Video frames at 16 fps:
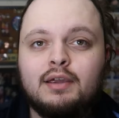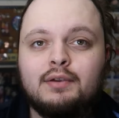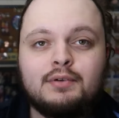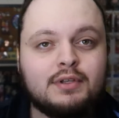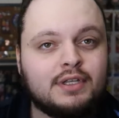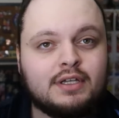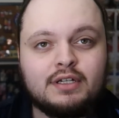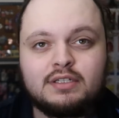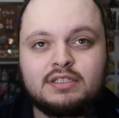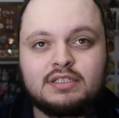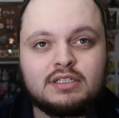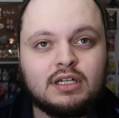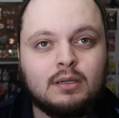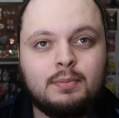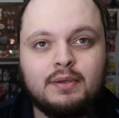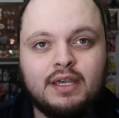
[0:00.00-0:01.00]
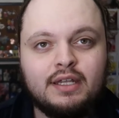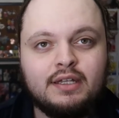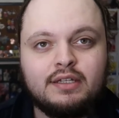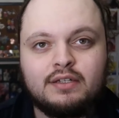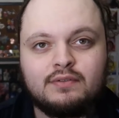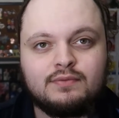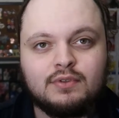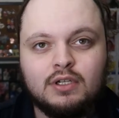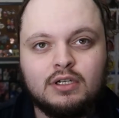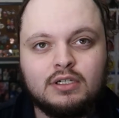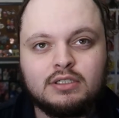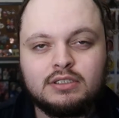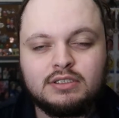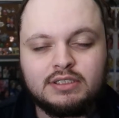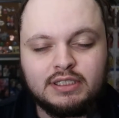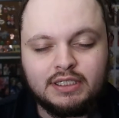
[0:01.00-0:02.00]
I really gotta stop ending
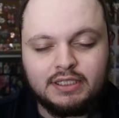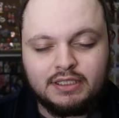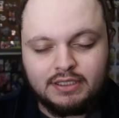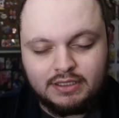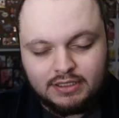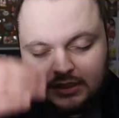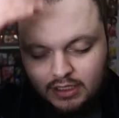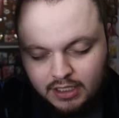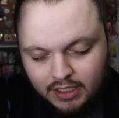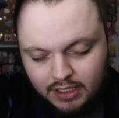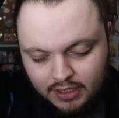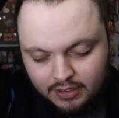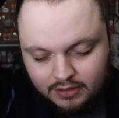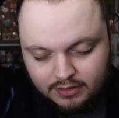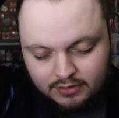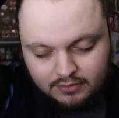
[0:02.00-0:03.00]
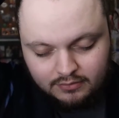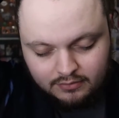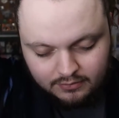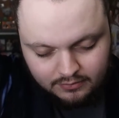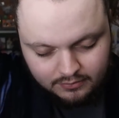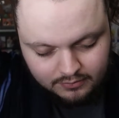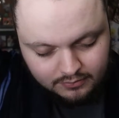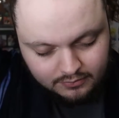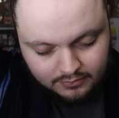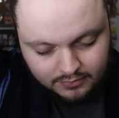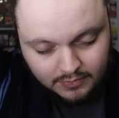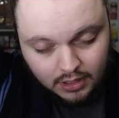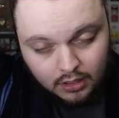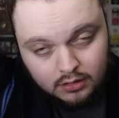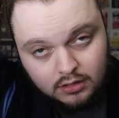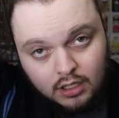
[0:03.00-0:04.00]
vlogs. Uh,
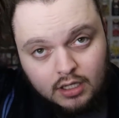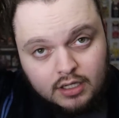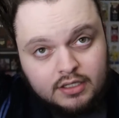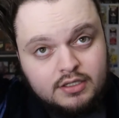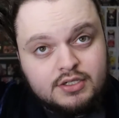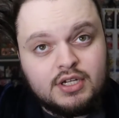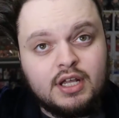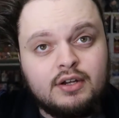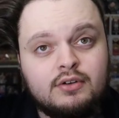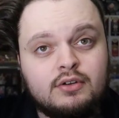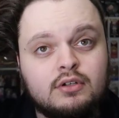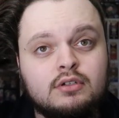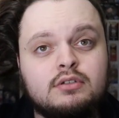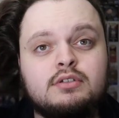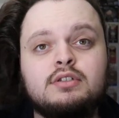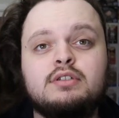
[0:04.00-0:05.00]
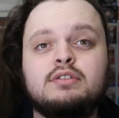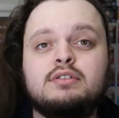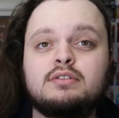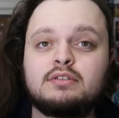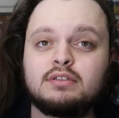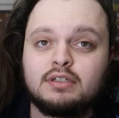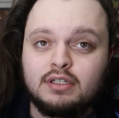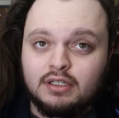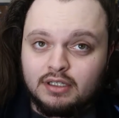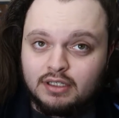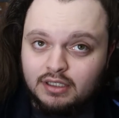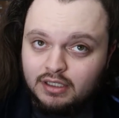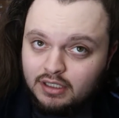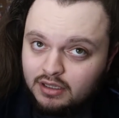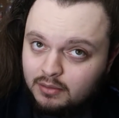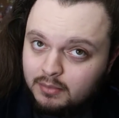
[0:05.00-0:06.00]
not not in general, just
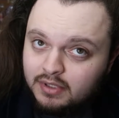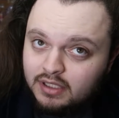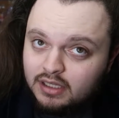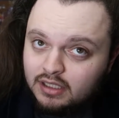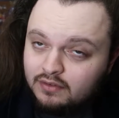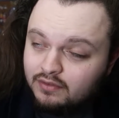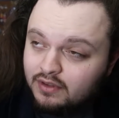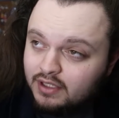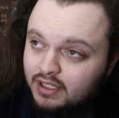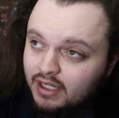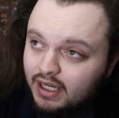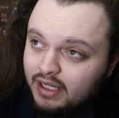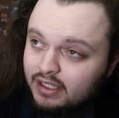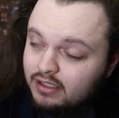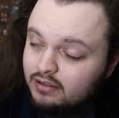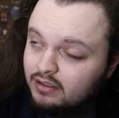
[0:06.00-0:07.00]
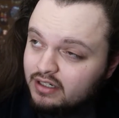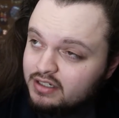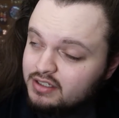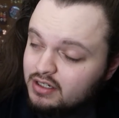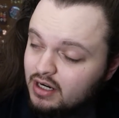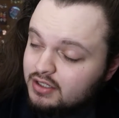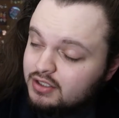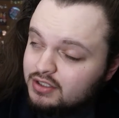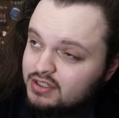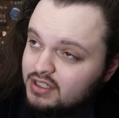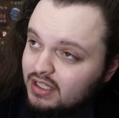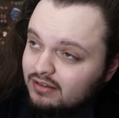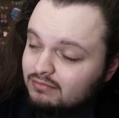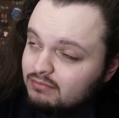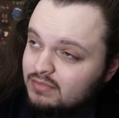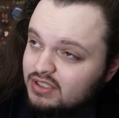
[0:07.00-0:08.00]
in the middle of the night, or I should
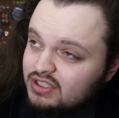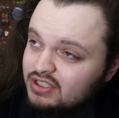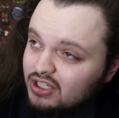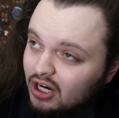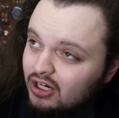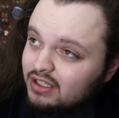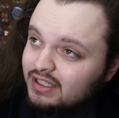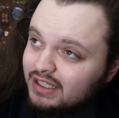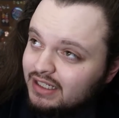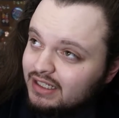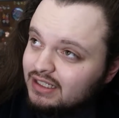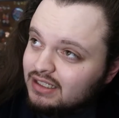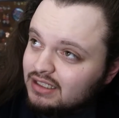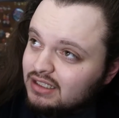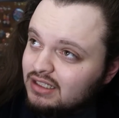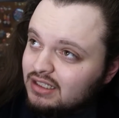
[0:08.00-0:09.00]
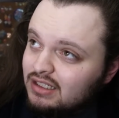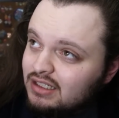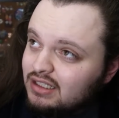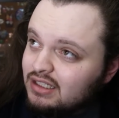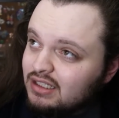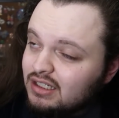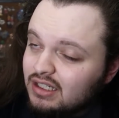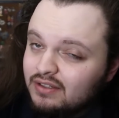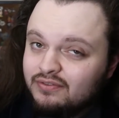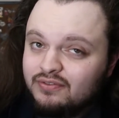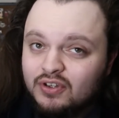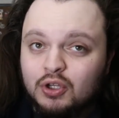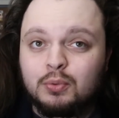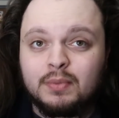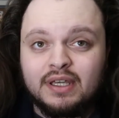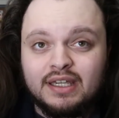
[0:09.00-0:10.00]
say, starting
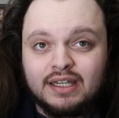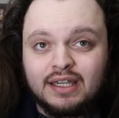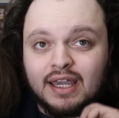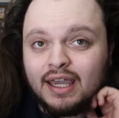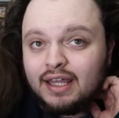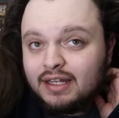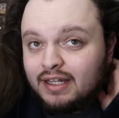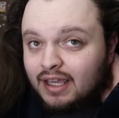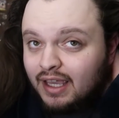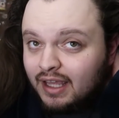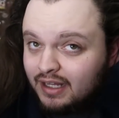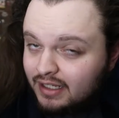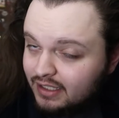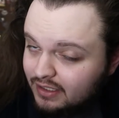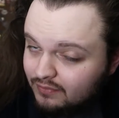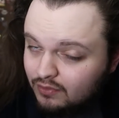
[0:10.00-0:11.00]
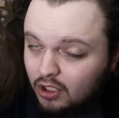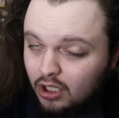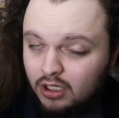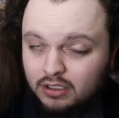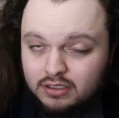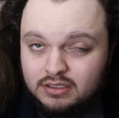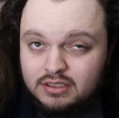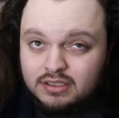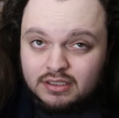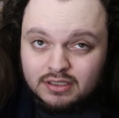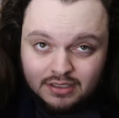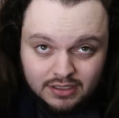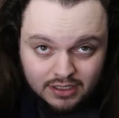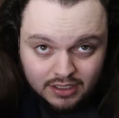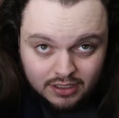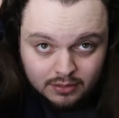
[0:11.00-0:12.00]
filming and ending vlogs
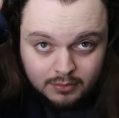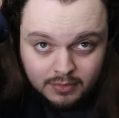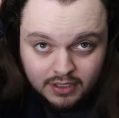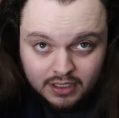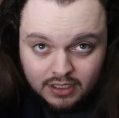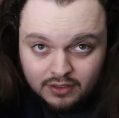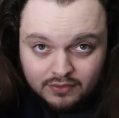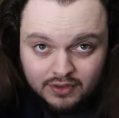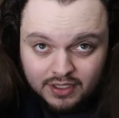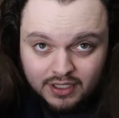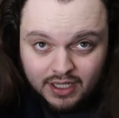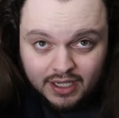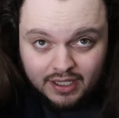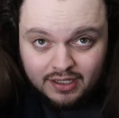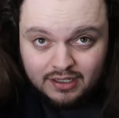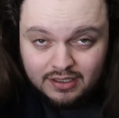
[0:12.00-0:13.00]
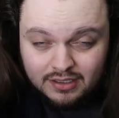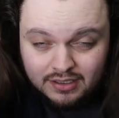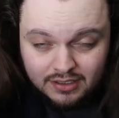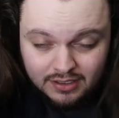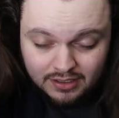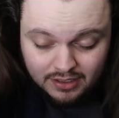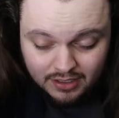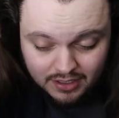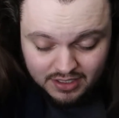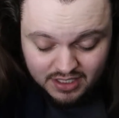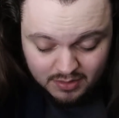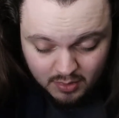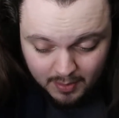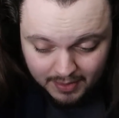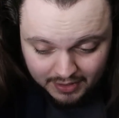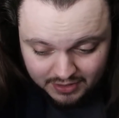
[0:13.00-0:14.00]
in the middle of the night as
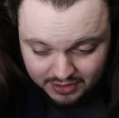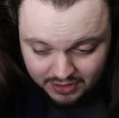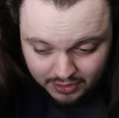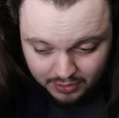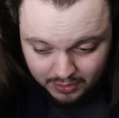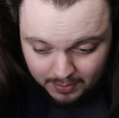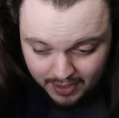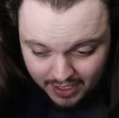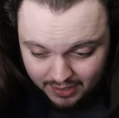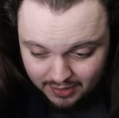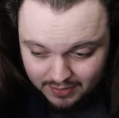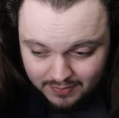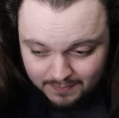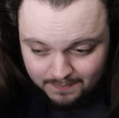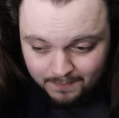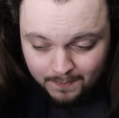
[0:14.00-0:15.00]
I'm about to go to bed.